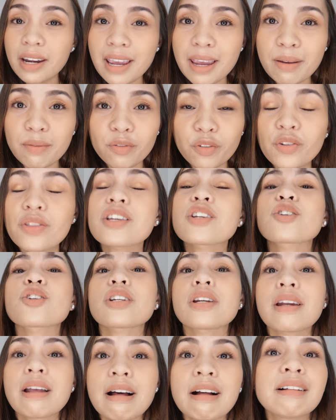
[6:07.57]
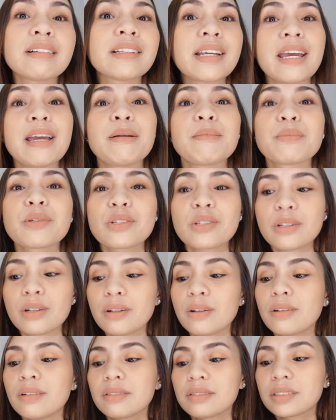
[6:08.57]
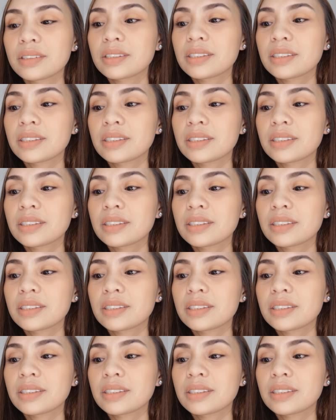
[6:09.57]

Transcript: name, for the Chanel name. So